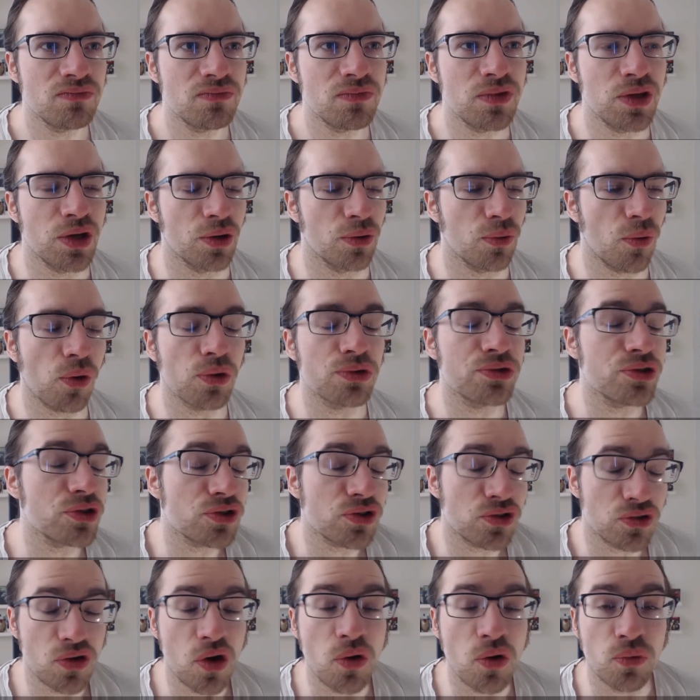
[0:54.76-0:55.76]
you know, or
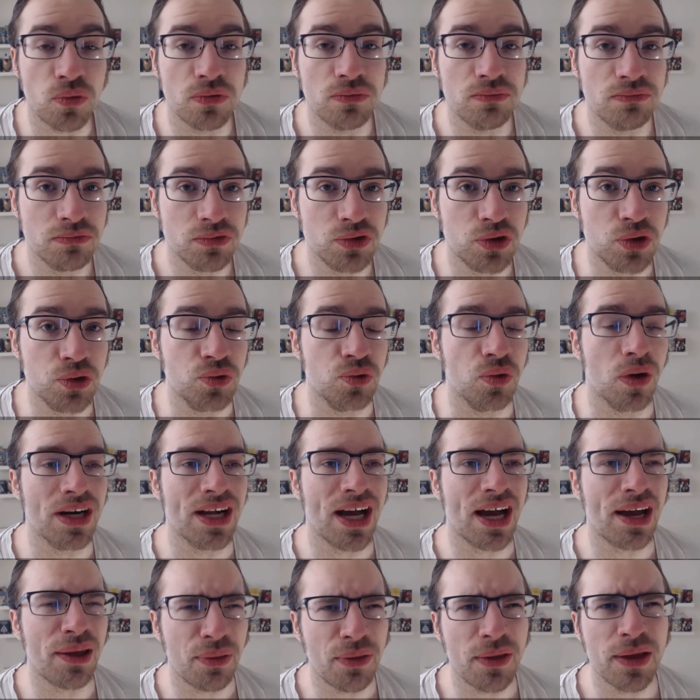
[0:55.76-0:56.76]
just don't do,
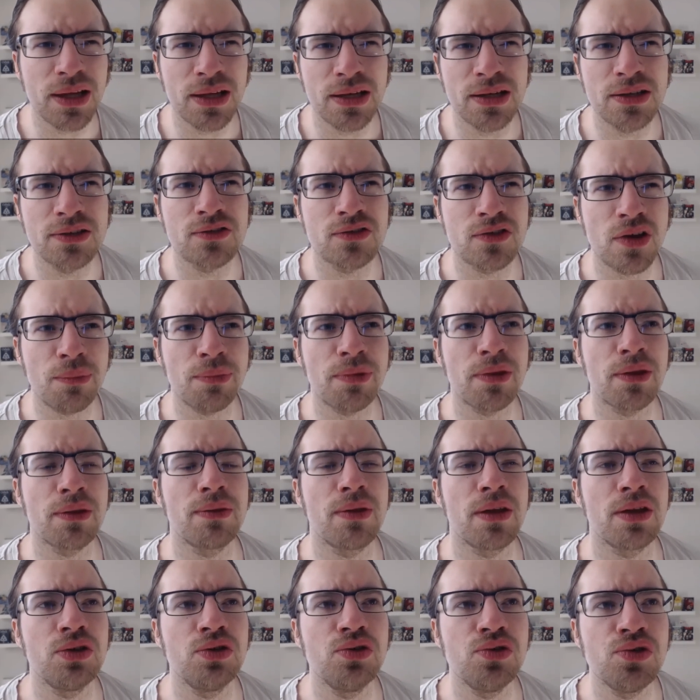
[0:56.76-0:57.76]
and I think it is
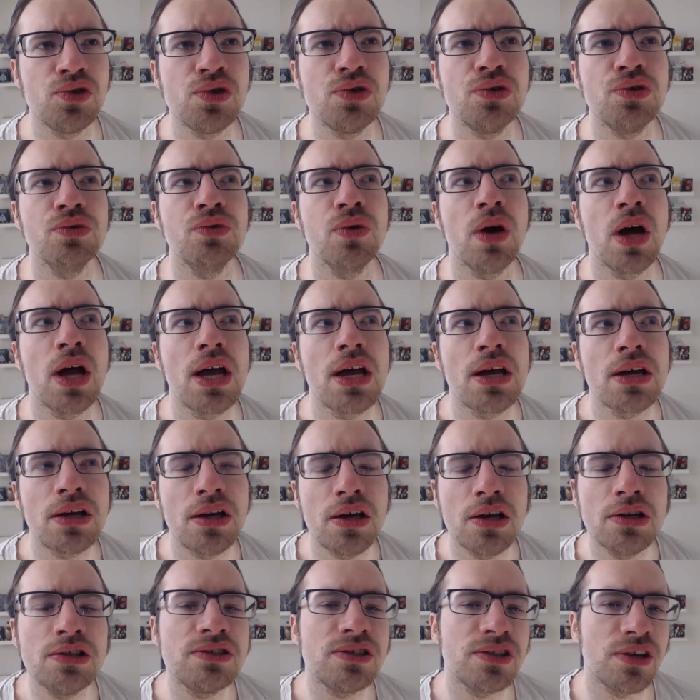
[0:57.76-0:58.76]
something that you should do,
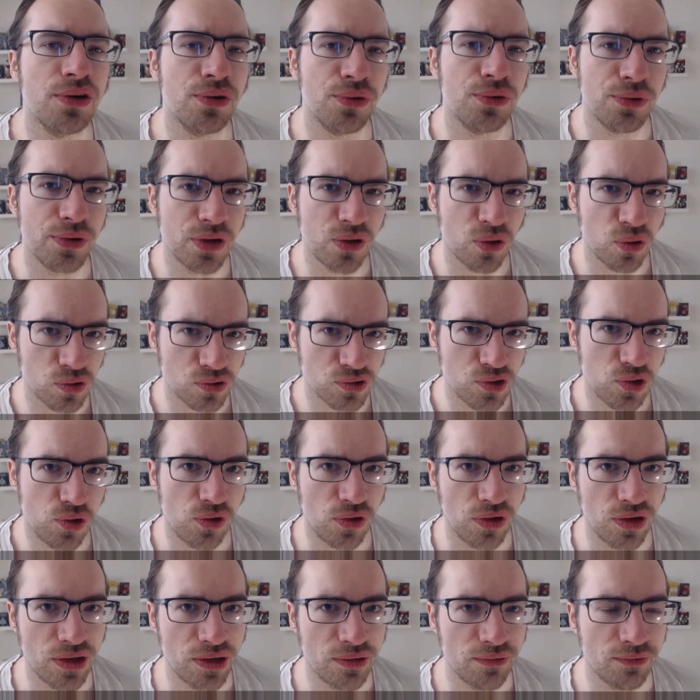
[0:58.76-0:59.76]
consider the
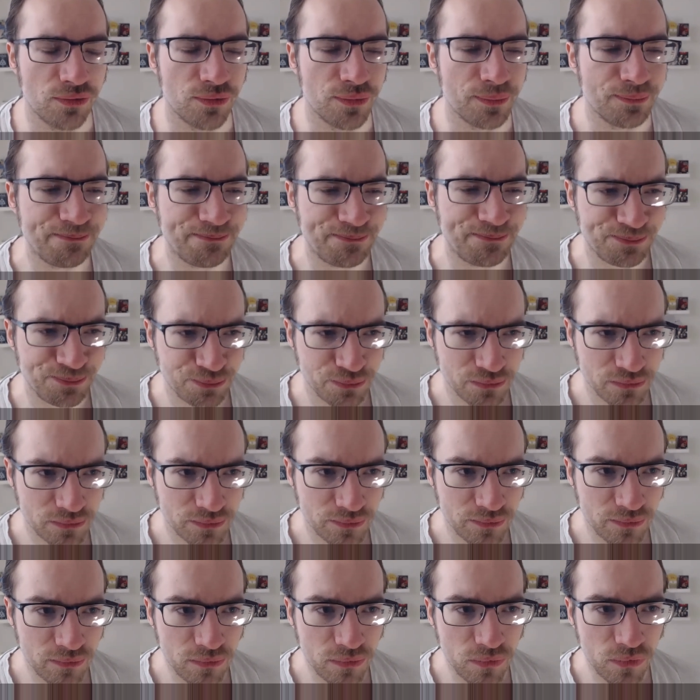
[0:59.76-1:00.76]
alternative.
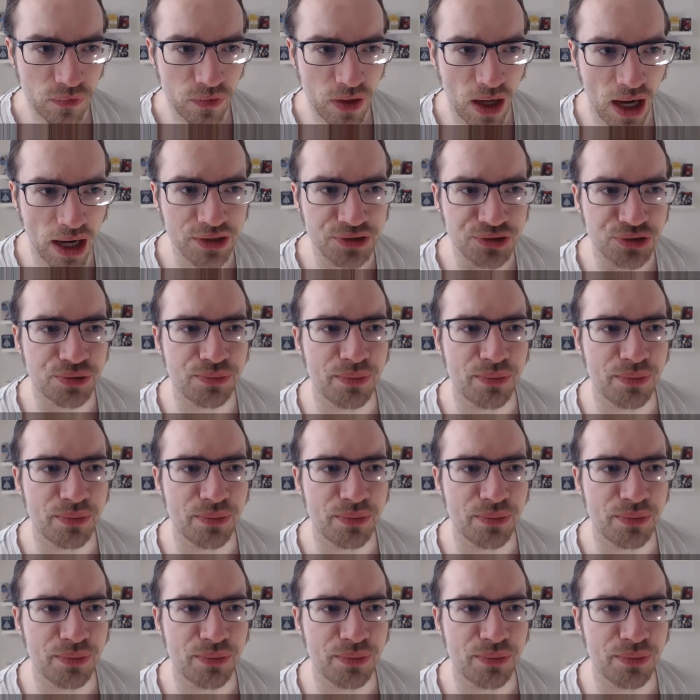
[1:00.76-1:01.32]
I